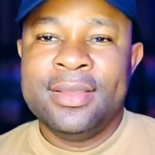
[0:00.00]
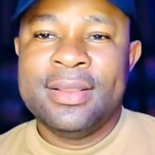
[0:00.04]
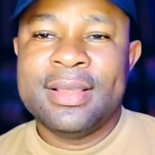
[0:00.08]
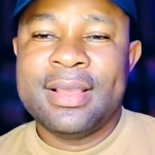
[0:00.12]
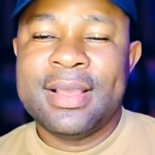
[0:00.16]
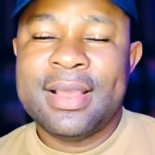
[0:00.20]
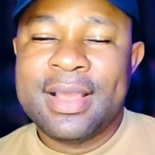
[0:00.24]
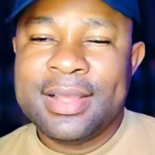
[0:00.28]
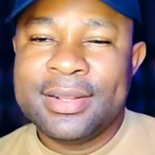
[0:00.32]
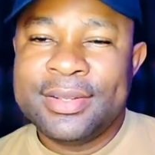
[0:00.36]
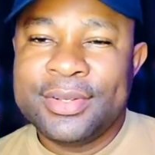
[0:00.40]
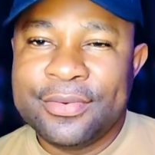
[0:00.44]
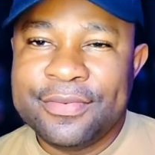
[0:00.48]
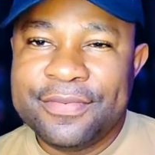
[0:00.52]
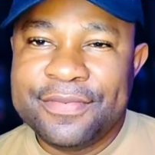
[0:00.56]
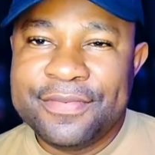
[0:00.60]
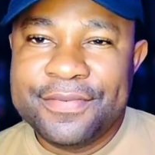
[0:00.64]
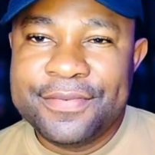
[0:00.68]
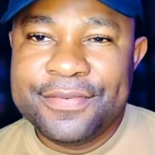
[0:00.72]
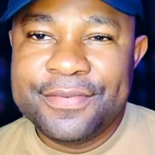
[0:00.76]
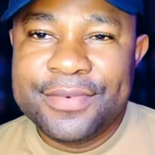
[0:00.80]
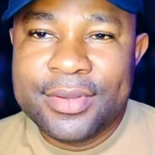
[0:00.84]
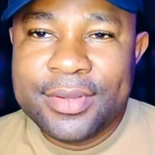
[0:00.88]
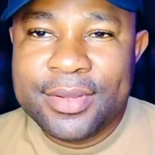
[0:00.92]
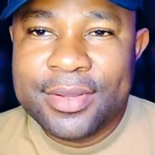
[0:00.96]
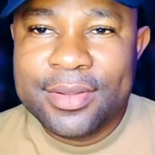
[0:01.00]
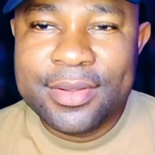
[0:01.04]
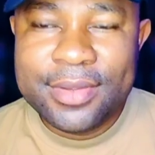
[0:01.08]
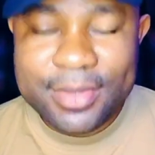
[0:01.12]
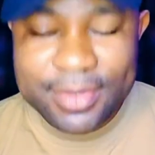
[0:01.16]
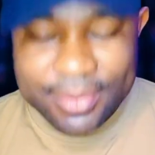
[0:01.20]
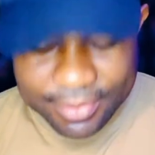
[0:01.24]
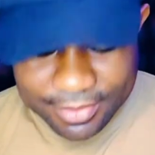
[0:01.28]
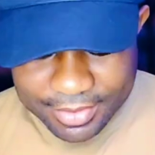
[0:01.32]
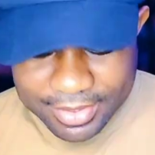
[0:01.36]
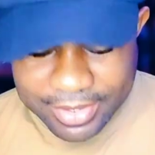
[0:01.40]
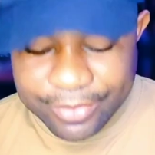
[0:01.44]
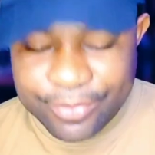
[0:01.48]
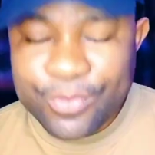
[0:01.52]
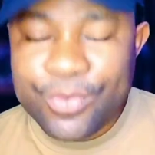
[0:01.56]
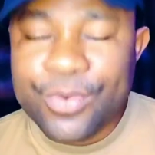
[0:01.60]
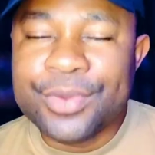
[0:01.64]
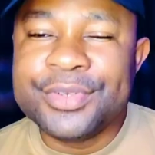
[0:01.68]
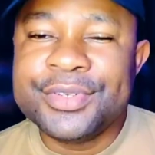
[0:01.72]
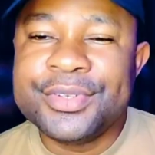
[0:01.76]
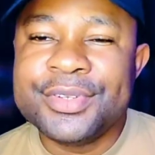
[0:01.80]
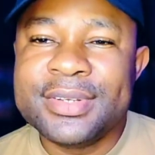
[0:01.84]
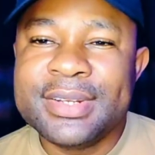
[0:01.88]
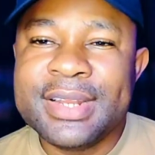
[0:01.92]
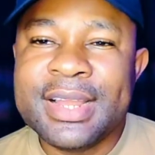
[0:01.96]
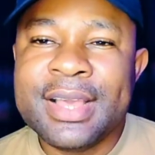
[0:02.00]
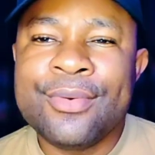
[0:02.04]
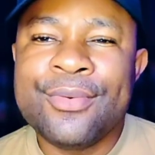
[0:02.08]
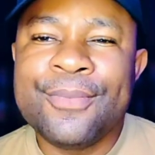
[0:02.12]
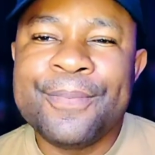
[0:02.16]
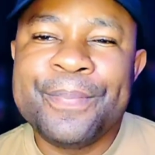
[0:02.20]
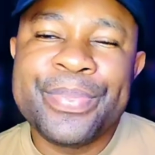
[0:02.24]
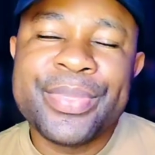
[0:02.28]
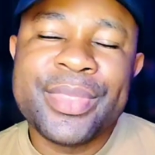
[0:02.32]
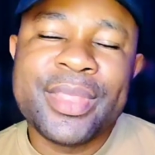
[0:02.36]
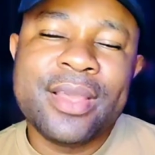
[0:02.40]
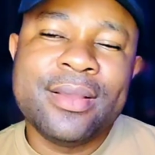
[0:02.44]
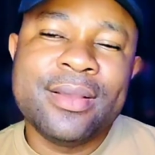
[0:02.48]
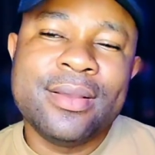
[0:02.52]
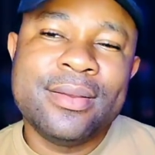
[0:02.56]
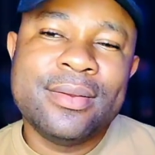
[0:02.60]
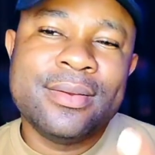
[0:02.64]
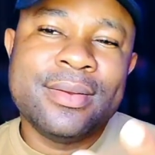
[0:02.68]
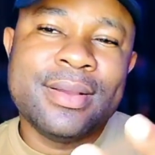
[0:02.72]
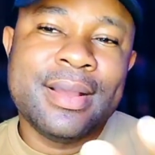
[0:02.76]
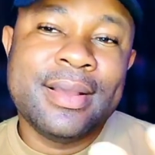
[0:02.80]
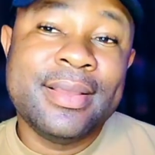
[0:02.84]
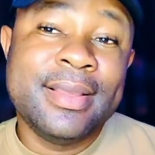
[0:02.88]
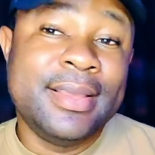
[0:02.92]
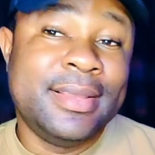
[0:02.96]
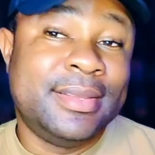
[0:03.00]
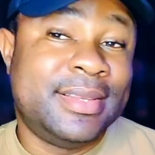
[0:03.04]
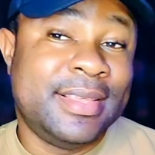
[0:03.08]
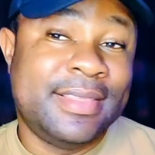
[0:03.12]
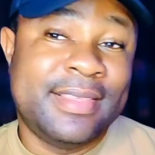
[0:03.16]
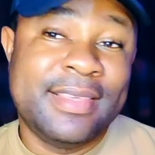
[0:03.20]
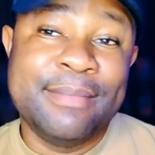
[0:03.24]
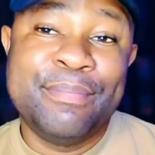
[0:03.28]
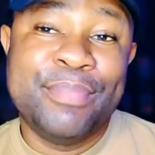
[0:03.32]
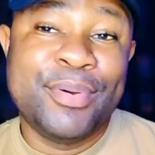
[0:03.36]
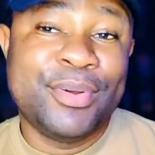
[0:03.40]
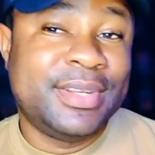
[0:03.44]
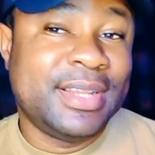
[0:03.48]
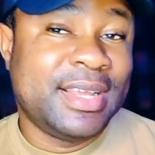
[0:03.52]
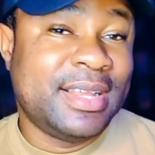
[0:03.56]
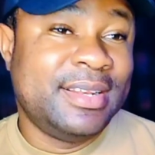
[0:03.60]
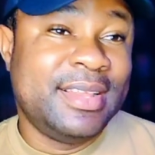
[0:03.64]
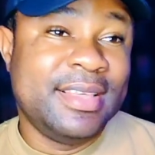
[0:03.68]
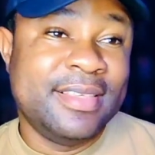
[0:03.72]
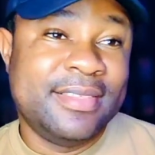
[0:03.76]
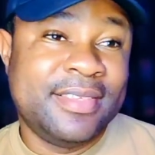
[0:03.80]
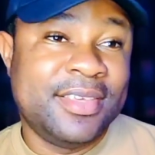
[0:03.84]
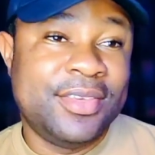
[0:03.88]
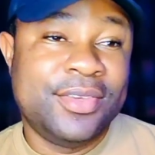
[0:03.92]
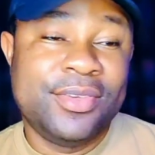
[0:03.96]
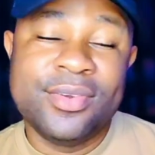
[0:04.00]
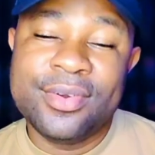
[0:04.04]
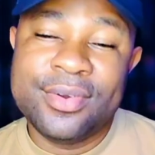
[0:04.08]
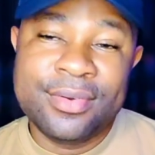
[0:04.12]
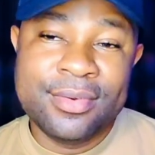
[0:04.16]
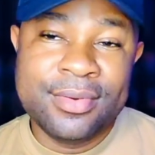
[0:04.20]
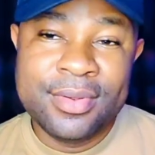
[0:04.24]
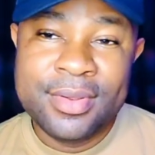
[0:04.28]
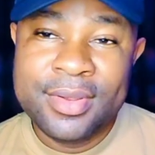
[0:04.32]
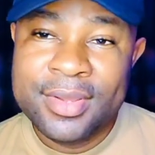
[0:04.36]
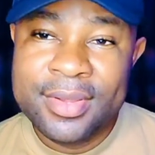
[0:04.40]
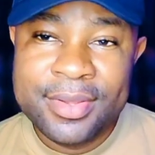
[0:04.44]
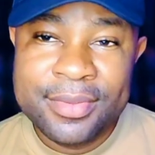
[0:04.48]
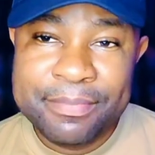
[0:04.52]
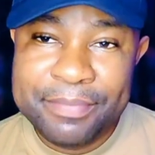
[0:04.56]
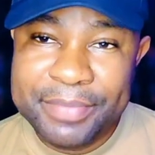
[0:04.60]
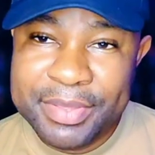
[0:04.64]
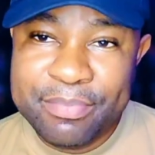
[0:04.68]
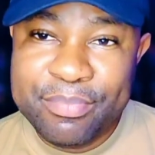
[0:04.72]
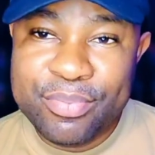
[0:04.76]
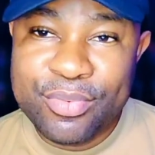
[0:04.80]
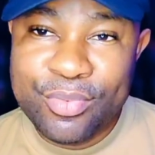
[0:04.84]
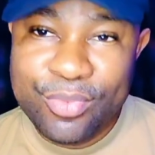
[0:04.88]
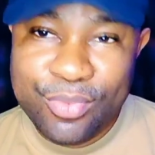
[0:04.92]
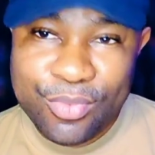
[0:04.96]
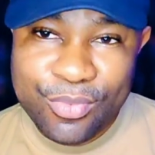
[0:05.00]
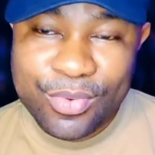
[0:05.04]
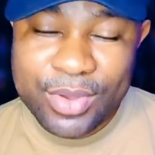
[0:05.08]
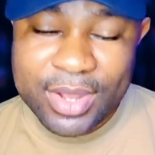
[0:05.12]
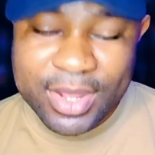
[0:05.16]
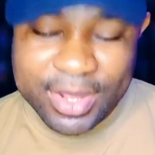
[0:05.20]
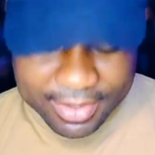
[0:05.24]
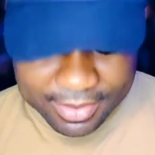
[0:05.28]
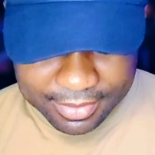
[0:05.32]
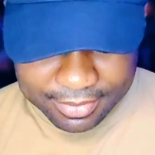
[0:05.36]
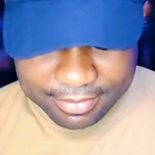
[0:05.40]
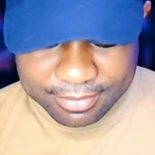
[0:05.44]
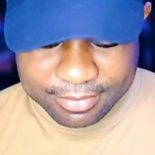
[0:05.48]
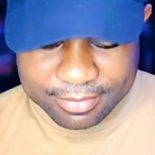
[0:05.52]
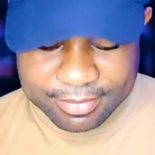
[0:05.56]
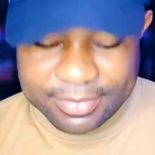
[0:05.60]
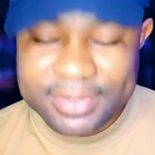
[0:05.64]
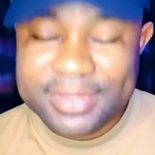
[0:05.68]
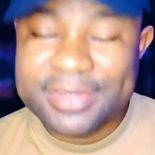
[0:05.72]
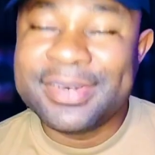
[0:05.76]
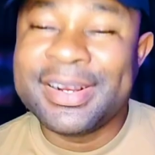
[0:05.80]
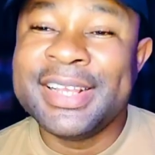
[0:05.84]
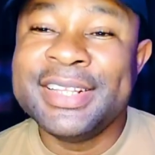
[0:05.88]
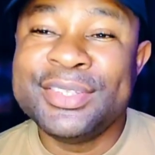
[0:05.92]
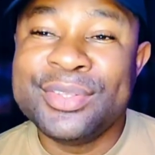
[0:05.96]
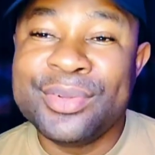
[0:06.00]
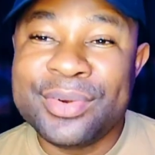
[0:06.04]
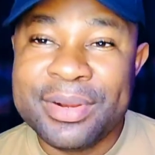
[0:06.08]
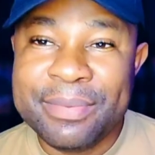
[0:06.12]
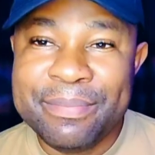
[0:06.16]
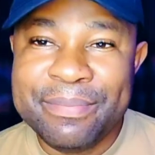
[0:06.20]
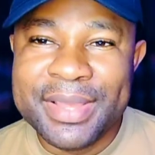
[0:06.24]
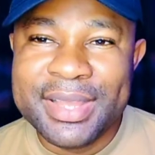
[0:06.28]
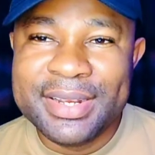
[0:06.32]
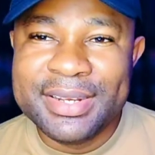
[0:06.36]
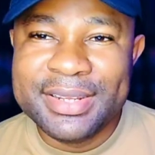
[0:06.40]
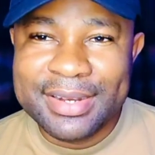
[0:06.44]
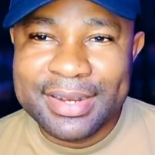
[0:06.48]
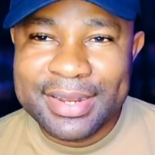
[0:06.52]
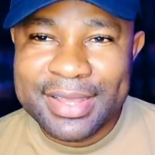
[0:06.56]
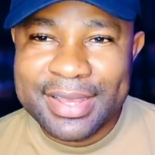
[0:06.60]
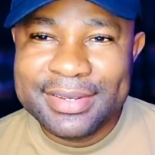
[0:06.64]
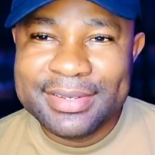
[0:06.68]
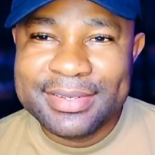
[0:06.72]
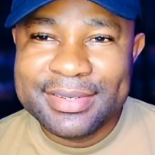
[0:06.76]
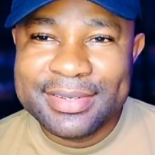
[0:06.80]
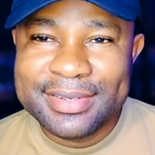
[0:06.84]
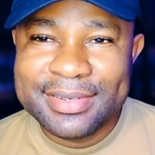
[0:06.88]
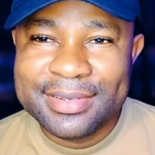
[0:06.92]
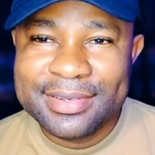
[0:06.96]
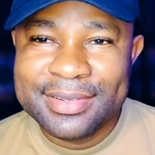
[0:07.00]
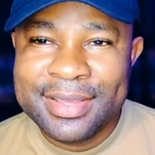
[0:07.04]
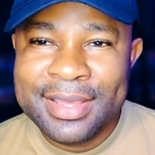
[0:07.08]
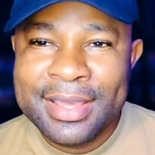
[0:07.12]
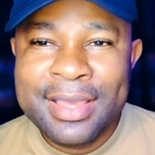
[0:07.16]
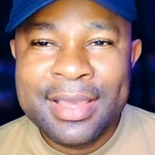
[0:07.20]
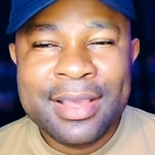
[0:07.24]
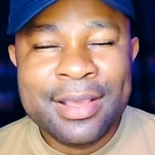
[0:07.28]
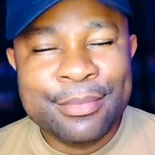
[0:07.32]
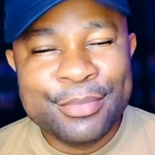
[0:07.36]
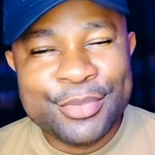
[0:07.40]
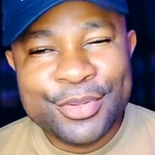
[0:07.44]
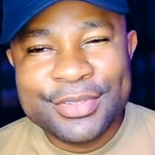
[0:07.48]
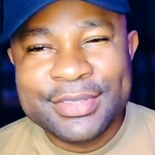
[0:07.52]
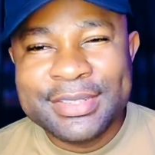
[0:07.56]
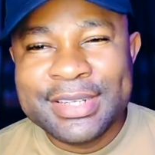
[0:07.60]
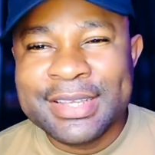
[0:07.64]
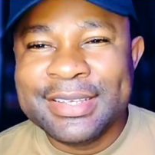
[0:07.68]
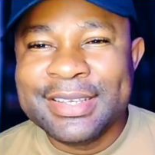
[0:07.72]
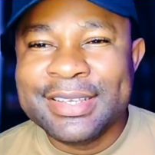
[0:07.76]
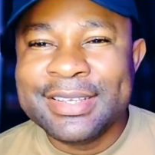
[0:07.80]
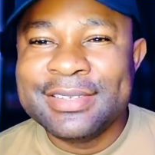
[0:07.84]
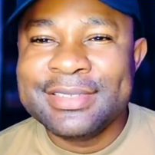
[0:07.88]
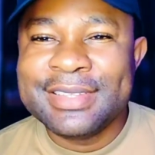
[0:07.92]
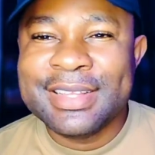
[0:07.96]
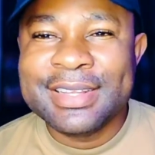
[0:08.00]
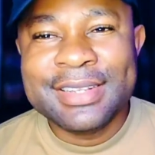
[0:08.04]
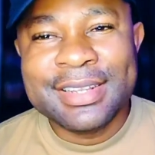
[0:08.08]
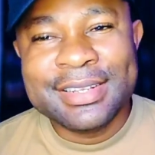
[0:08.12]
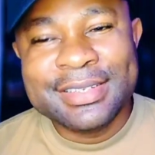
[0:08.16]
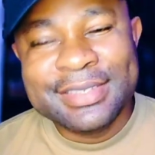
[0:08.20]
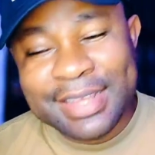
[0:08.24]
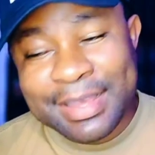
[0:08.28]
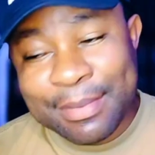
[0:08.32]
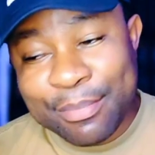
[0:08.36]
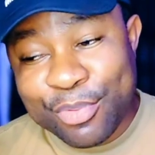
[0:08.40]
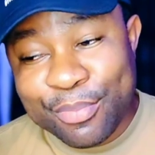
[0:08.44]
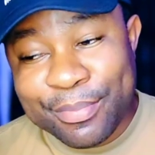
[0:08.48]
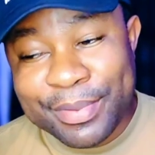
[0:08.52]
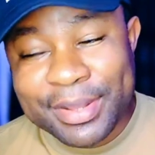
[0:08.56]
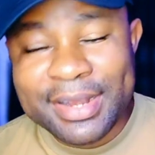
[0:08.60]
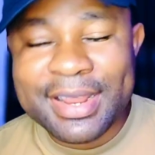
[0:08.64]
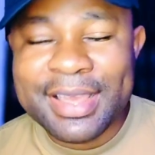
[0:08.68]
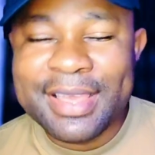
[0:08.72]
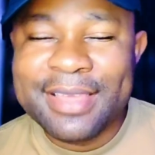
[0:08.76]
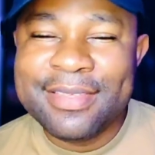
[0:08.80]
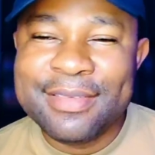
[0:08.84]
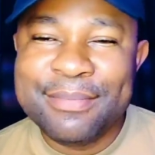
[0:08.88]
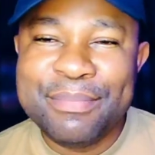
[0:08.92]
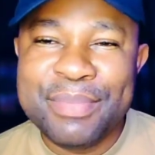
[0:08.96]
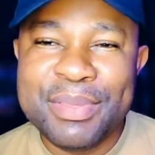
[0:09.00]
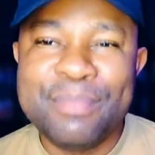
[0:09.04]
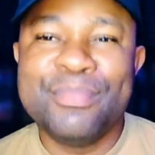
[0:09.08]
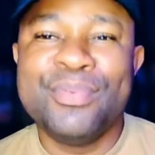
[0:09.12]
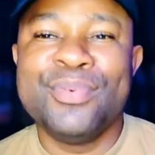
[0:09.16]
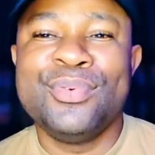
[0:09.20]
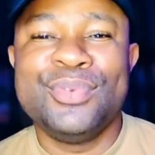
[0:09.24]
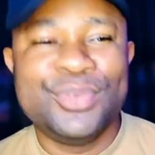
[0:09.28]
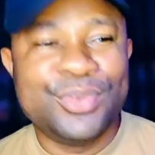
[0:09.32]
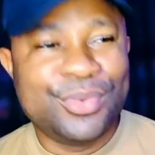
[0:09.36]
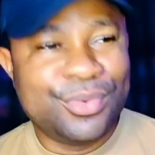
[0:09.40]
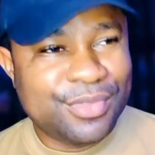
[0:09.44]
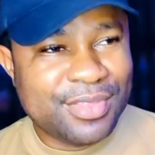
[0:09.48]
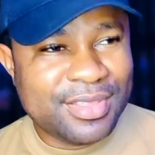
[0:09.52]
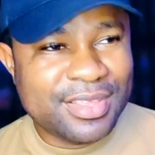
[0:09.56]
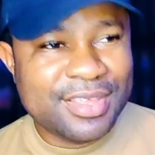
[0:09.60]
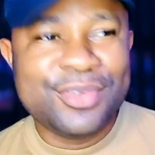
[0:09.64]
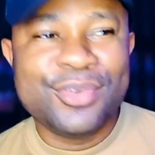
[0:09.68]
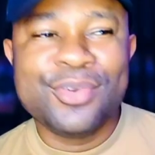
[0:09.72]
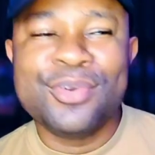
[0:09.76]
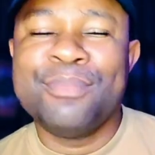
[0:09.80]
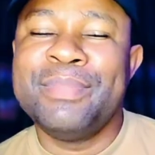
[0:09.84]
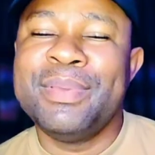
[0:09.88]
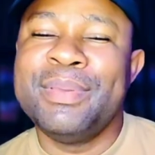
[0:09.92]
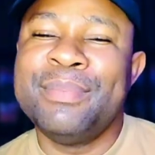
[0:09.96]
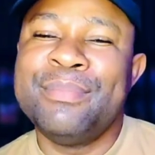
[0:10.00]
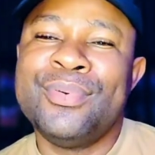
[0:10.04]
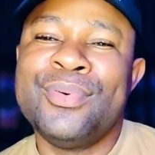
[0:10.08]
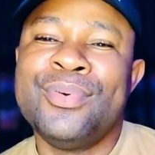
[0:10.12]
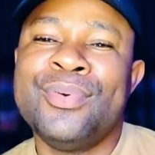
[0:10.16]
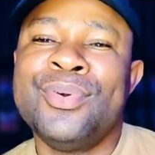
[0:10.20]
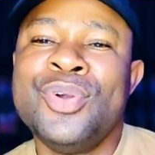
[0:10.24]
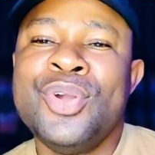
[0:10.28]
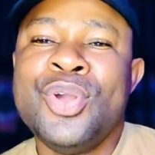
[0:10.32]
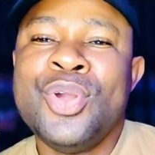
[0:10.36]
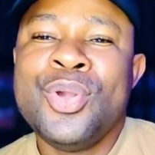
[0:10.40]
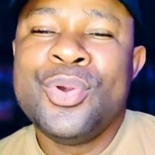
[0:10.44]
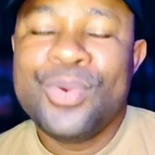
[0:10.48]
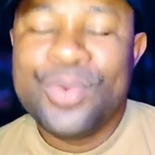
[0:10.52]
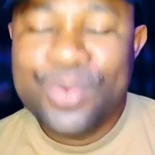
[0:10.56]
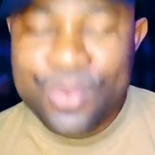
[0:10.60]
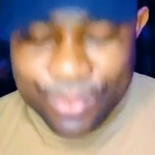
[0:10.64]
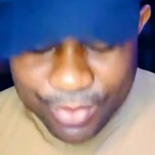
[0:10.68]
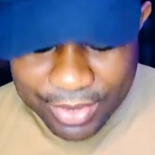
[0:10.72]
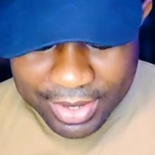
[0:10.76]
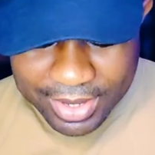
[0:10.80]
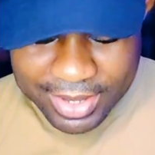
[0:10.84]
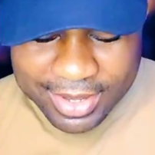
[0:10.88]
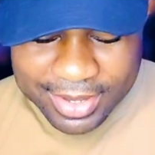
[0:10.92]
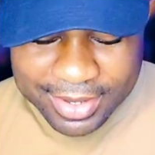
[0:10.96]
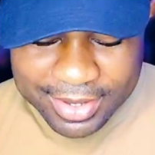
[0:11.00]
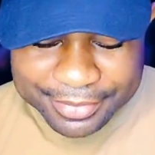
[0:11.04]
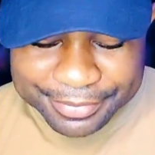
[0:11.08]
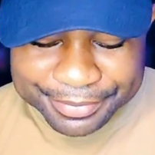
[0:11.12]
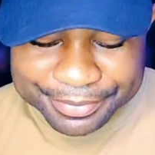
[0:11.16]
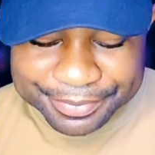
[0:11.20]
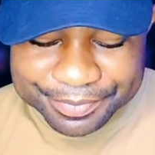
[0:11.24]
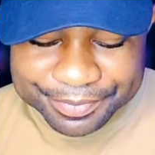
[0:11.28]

Out of quote. Now, it is important they secure people who are trying to repair the lights. I'm not against that they are mobilizing people to secure people who are